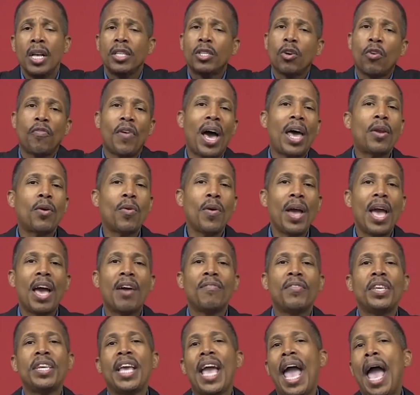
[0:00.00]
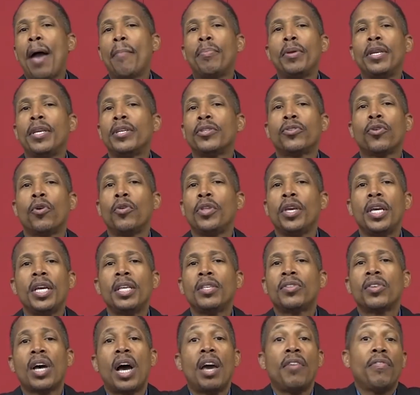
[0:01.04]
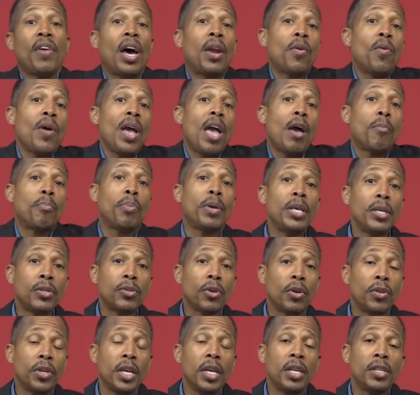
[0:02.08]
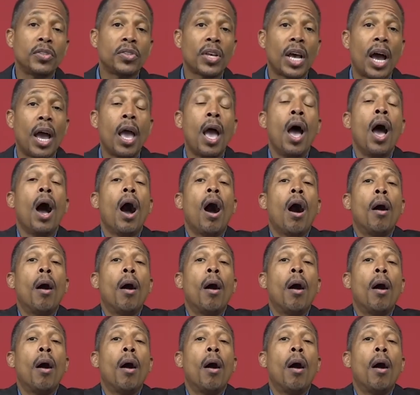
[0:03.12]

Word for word: So if I don't have any happiness on the inside, if I don't have peace on the inside,